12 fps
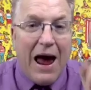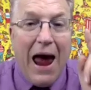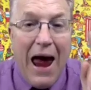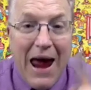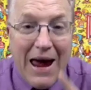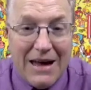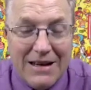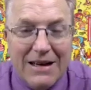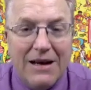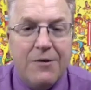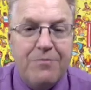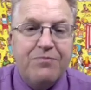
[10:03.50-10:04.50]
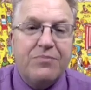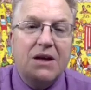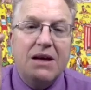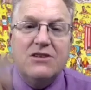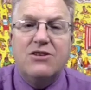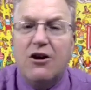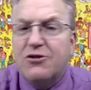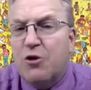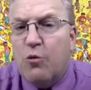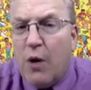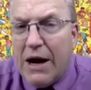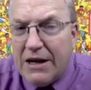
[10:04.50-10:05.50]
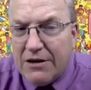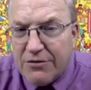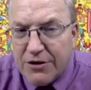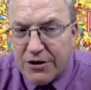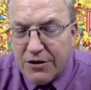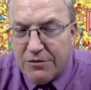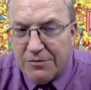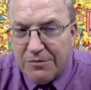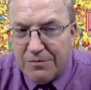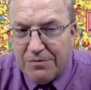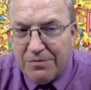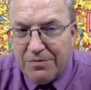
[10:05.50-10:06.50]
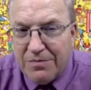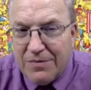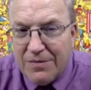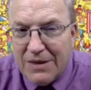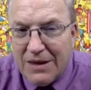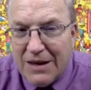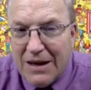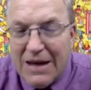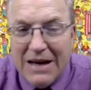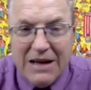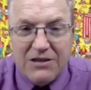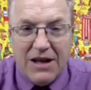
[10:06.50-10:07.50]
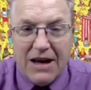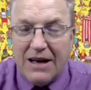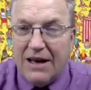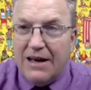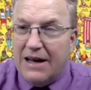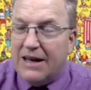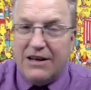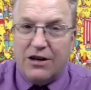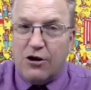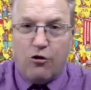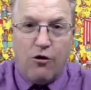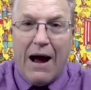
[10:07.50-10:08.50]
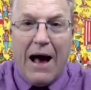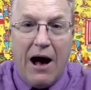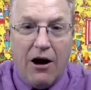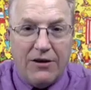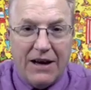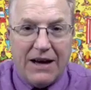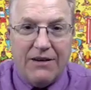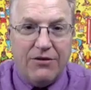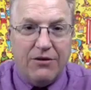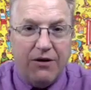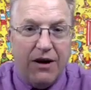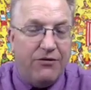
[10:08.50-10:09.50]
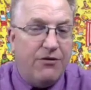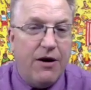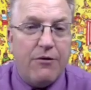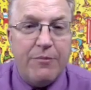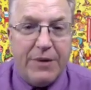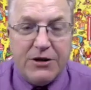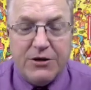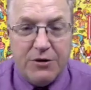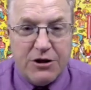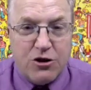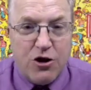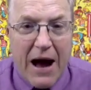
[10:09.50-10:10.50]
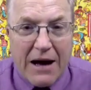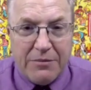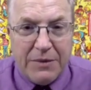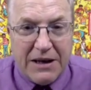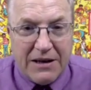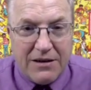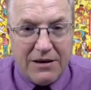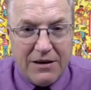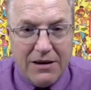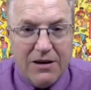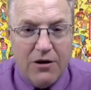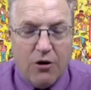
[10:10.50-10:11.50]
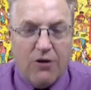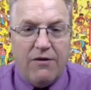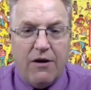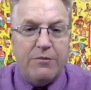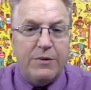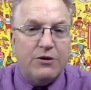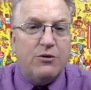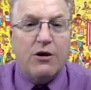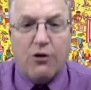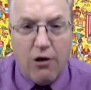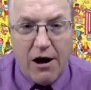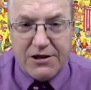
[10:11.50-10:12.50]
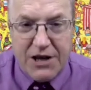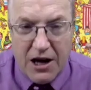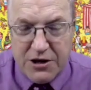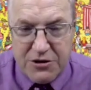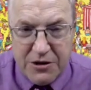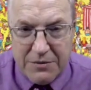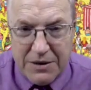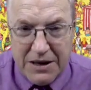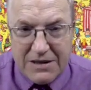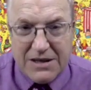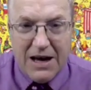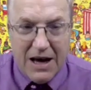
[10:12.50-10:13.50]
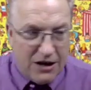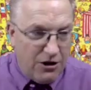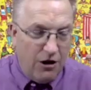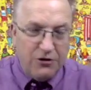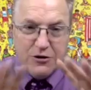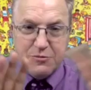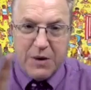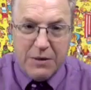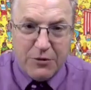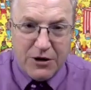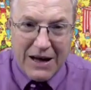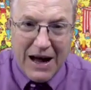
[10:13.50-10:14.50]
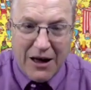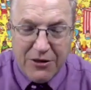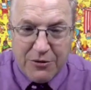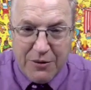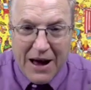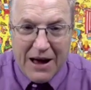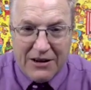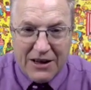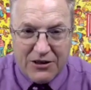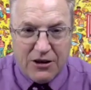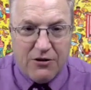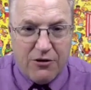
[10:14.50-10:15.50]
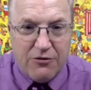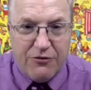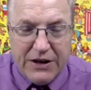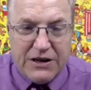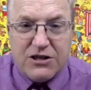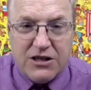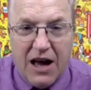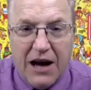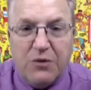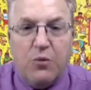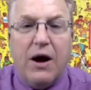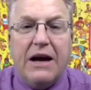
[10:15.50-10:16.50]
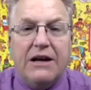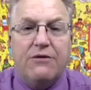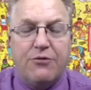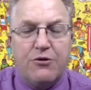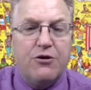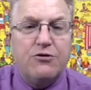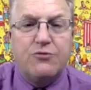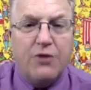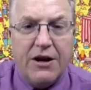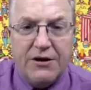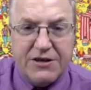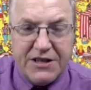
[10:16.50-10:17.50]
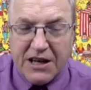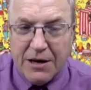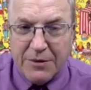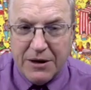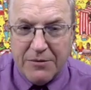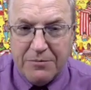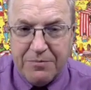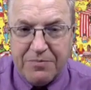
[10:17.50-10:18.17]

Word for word: And he's also waiting for you. He's like in a crowd, like if, you, if you've ever been to a track meet or you've ever been to a cross country meet, and all those people gather around at the finish line waiting for those runners to come in.